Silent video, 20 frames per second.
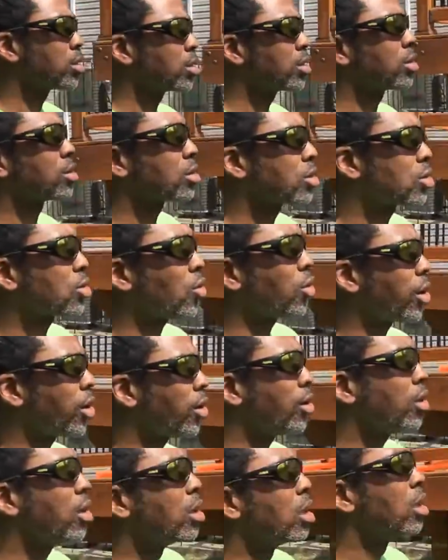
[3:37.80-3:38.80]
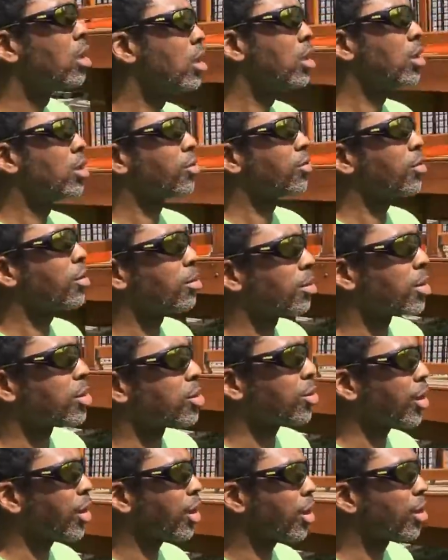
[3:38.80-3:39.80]
soil from the
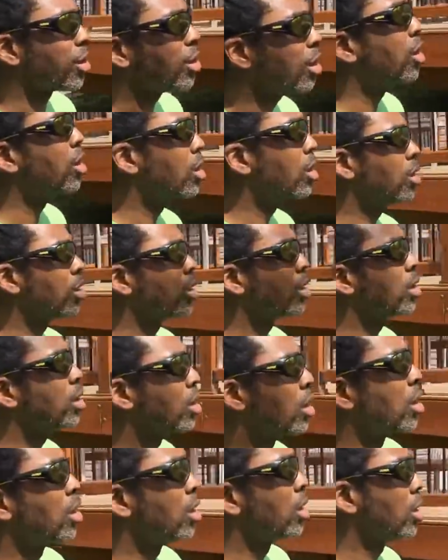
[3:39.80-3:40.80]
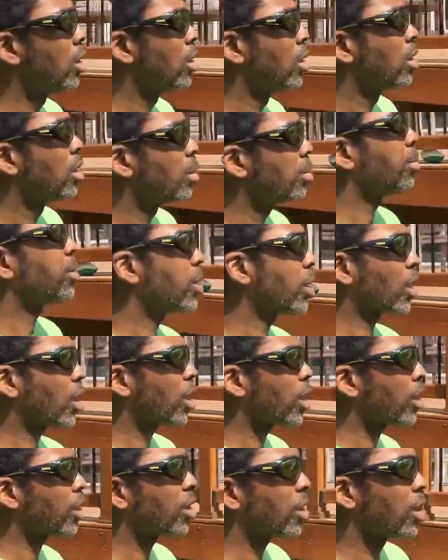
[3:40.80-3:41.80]
trailer, putting it
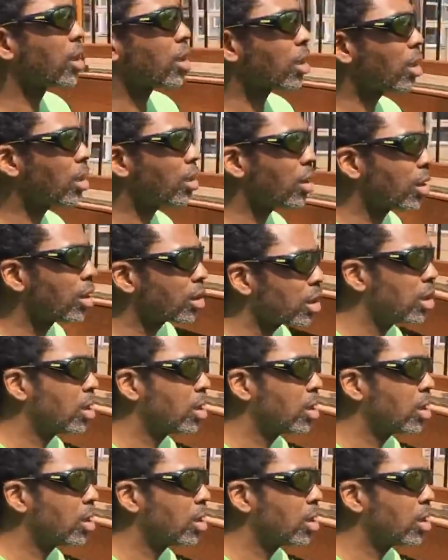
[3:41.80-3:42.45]
in the cart,